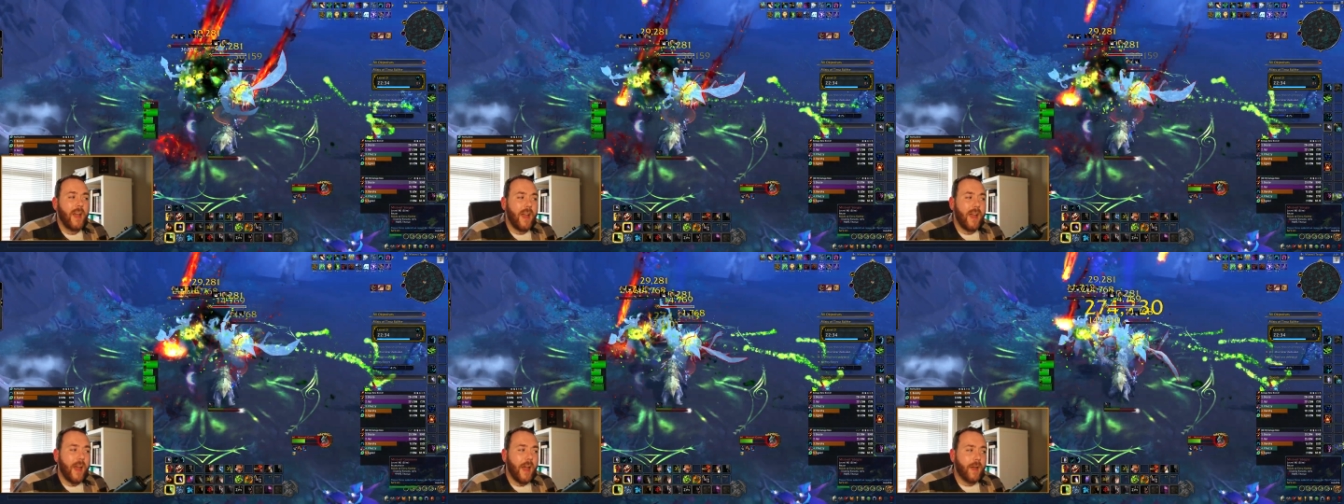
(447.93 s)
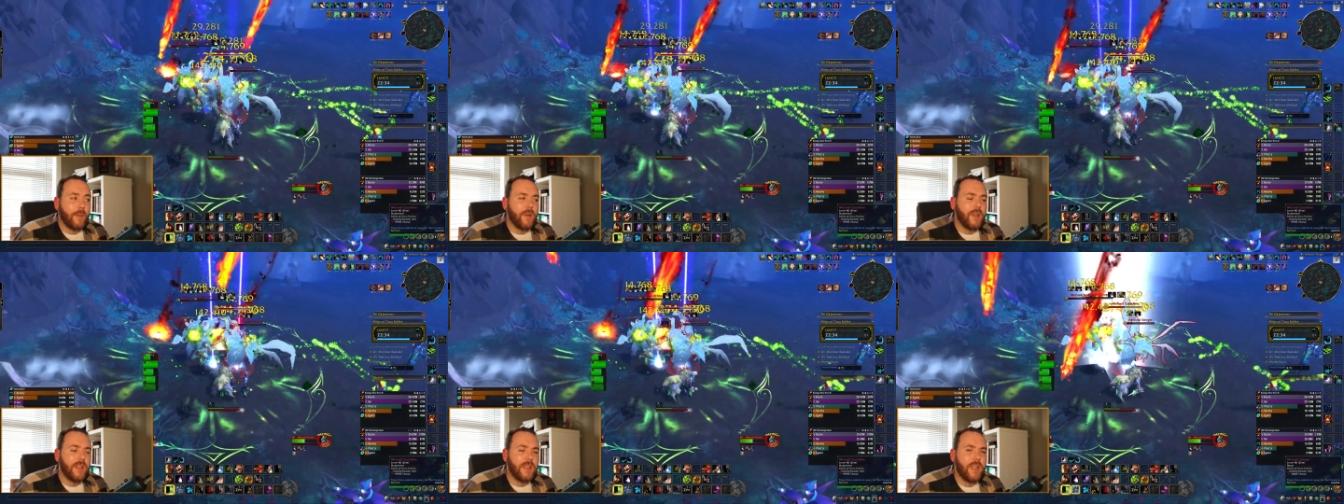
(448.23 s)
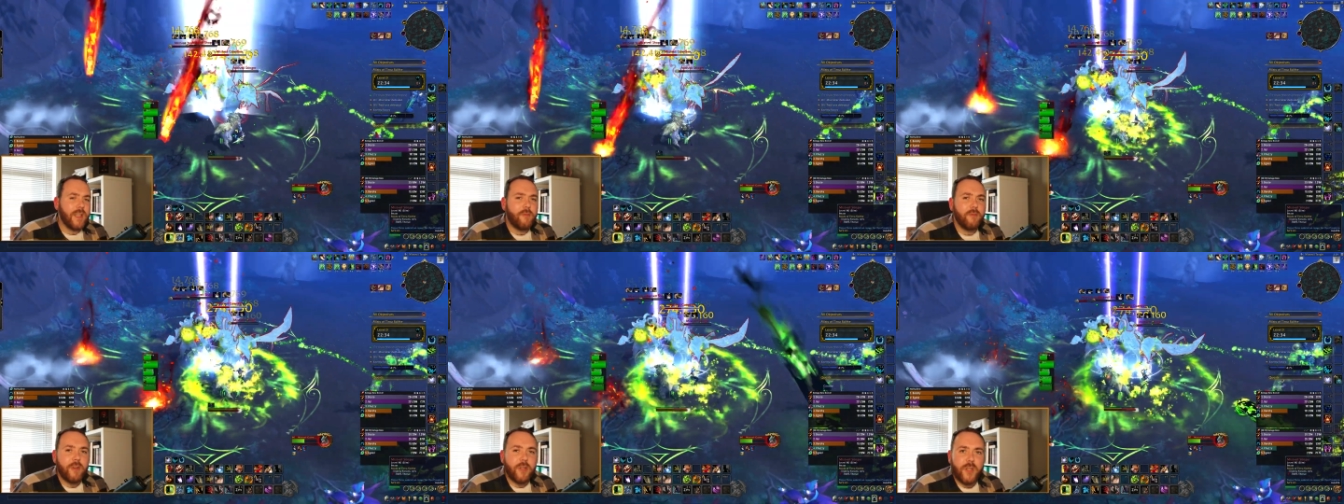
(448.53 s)
I'm
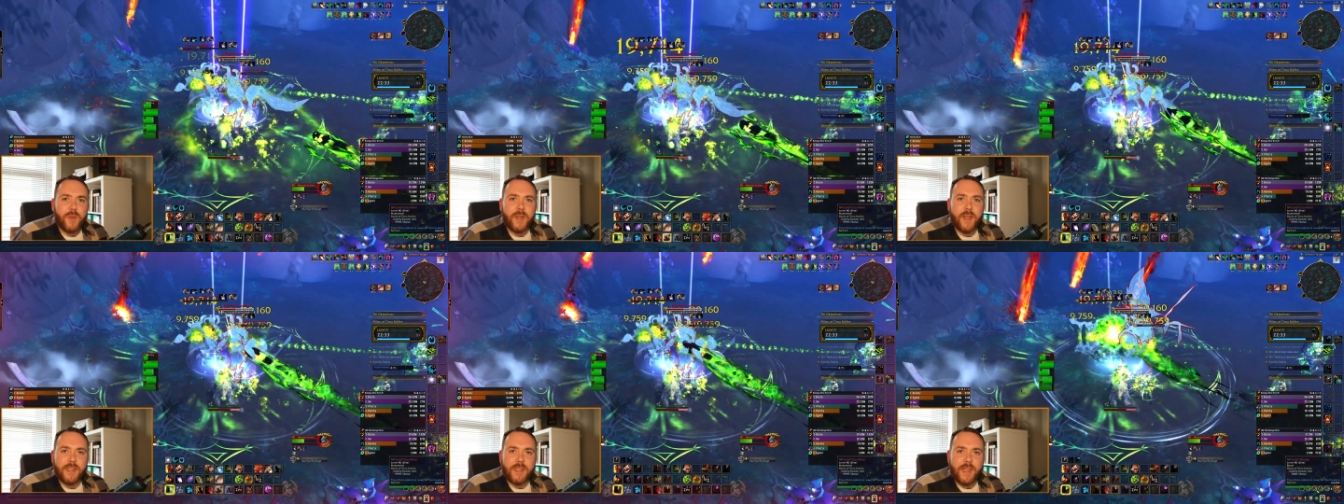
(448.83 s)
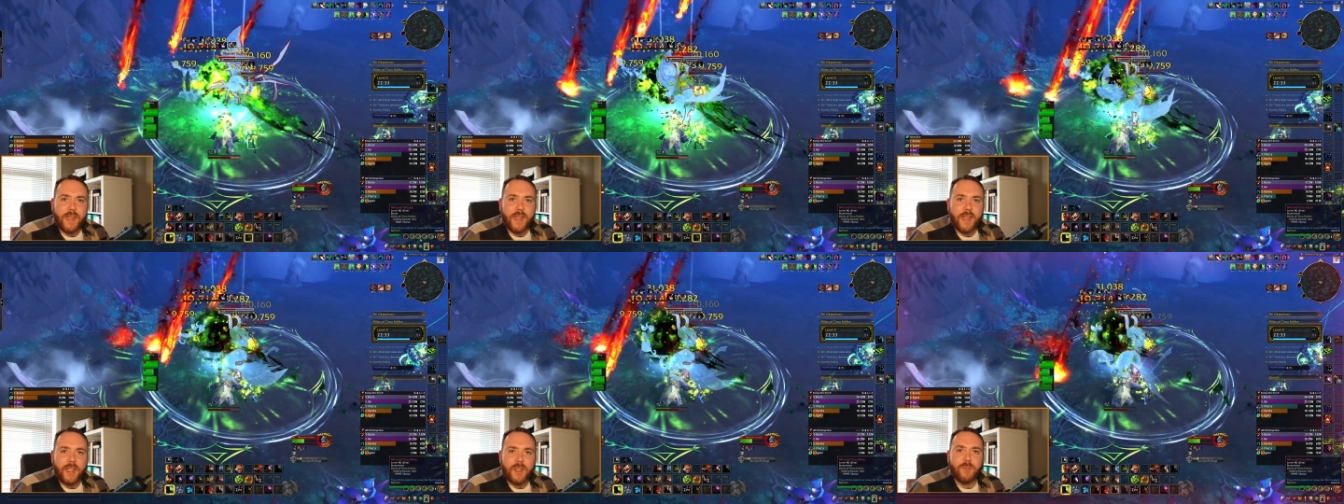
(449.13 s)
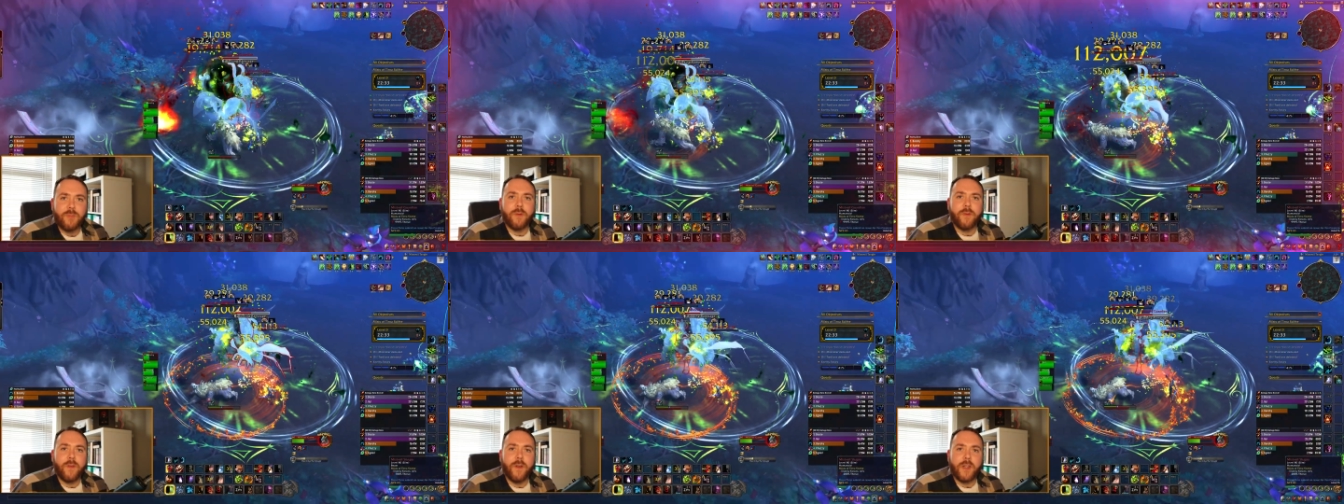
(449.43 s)
considering doing a tier list,
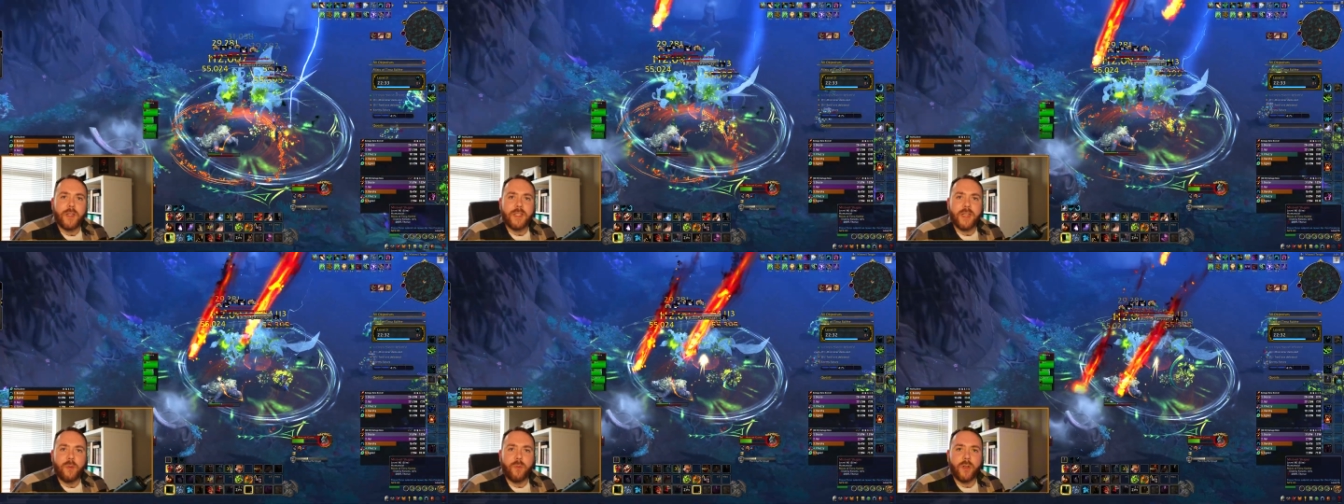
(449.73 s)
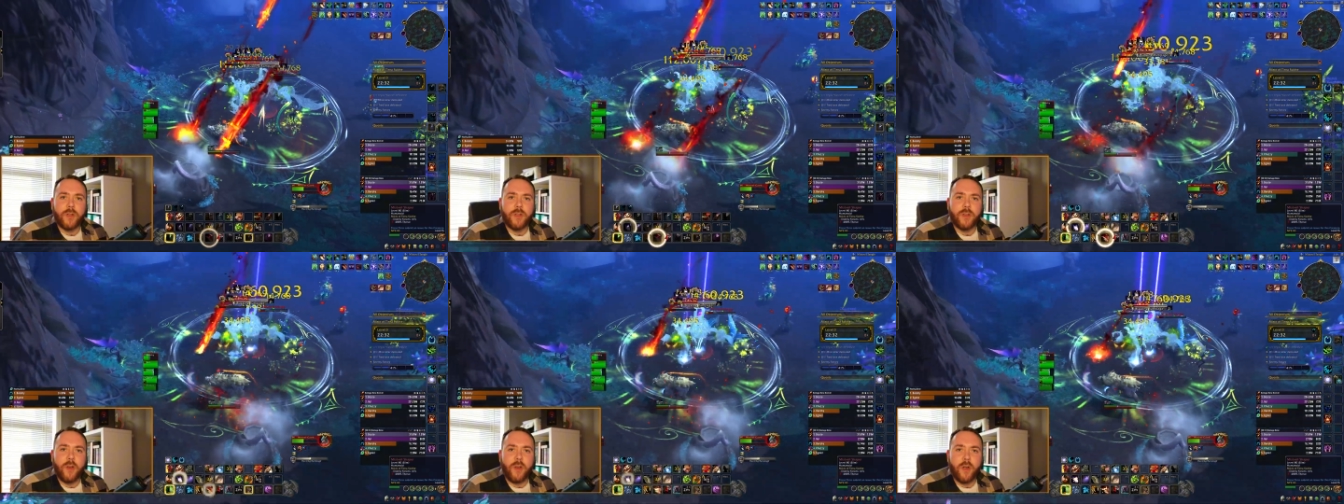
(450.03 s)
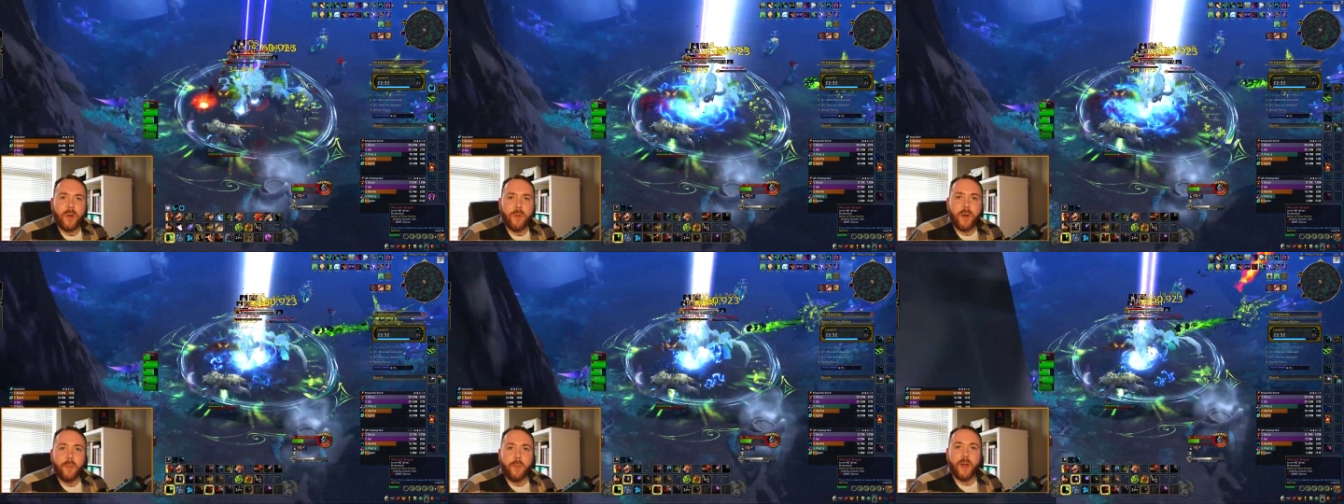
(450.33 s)
but first I want to talk
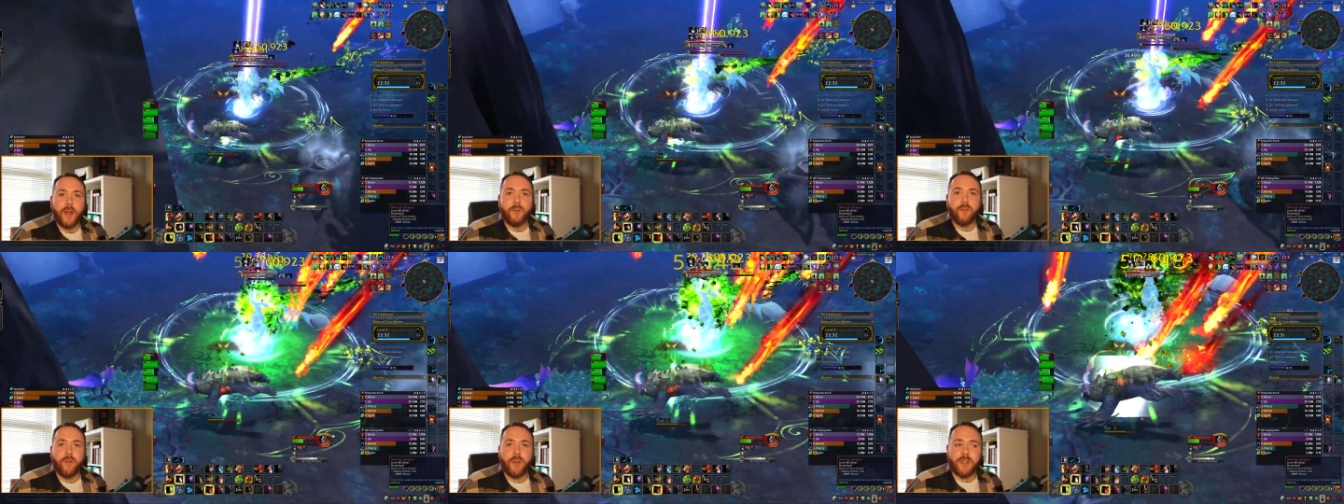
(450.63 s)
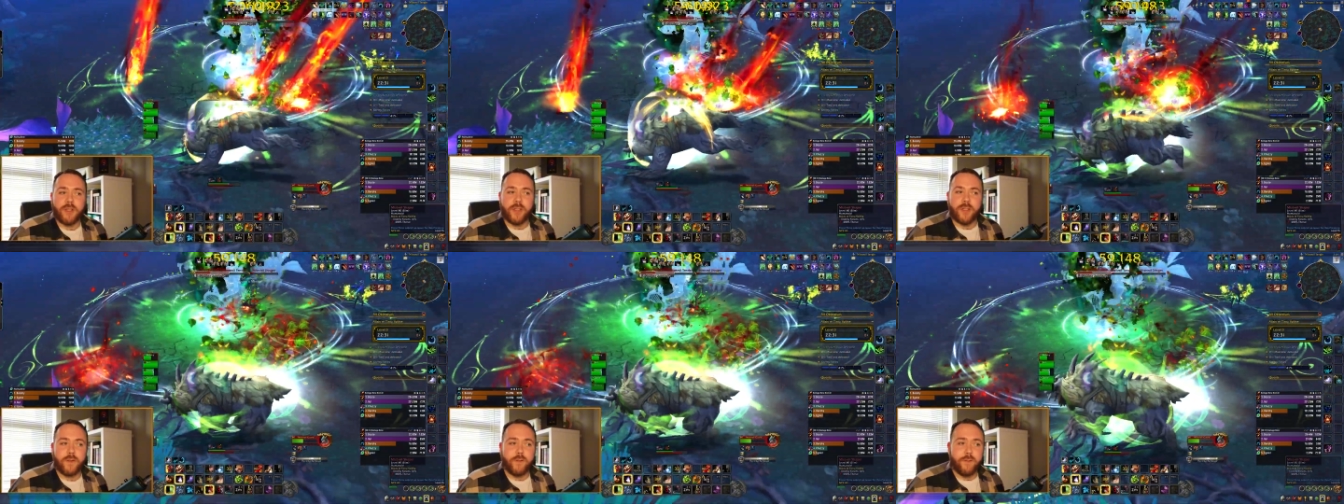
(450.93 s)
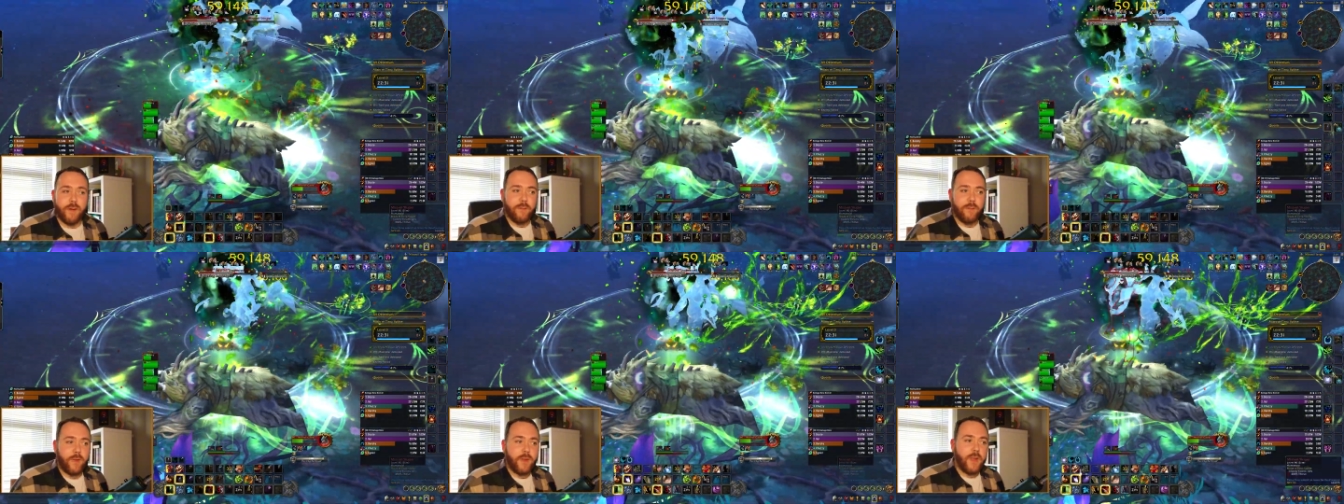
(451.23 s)
about my impressions for
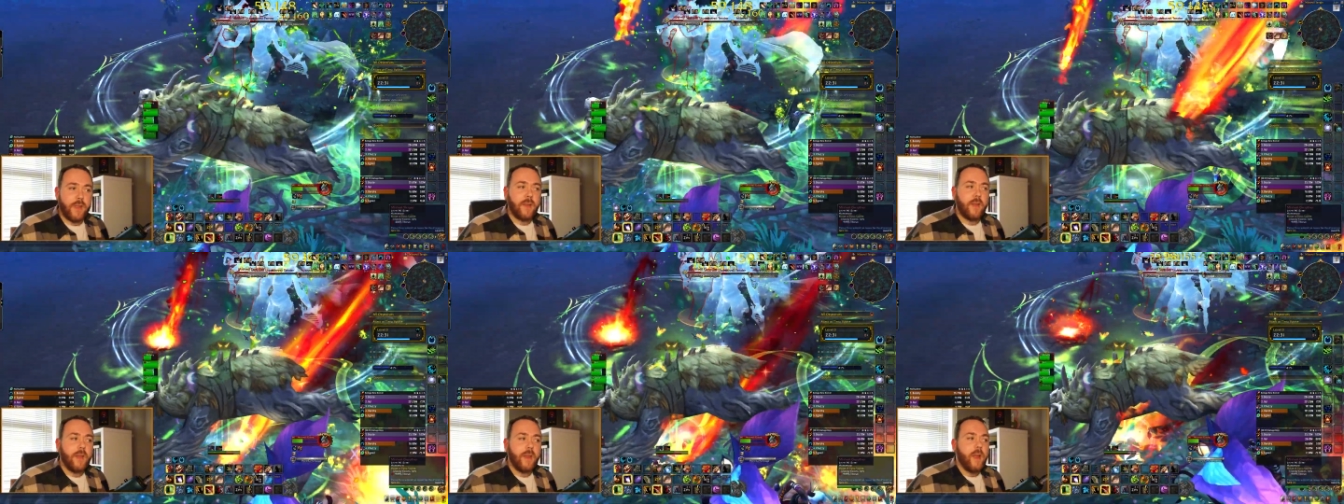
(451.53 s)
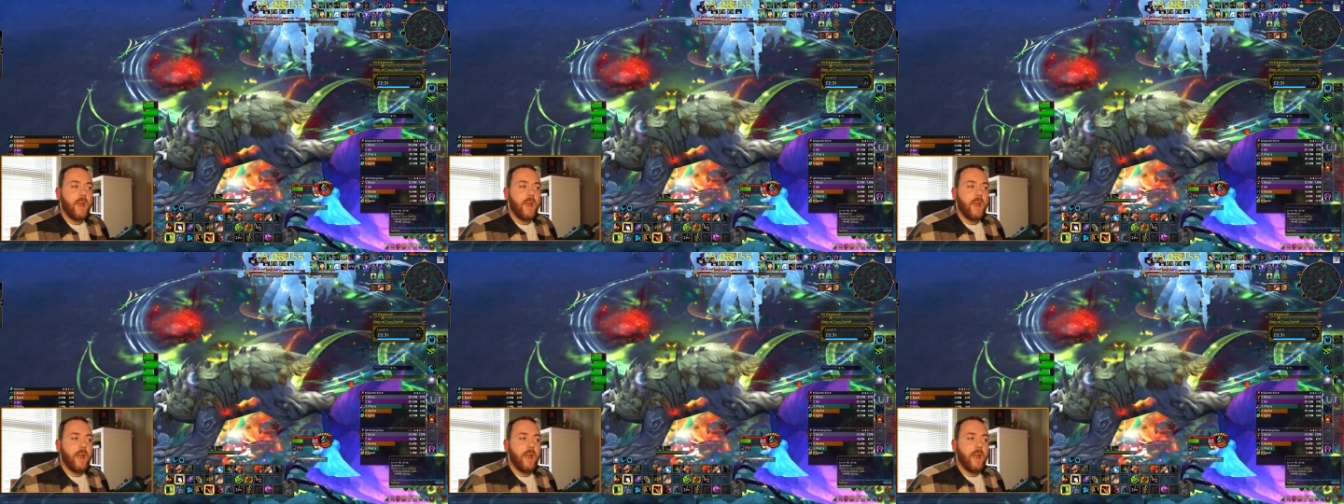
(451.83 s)
everything.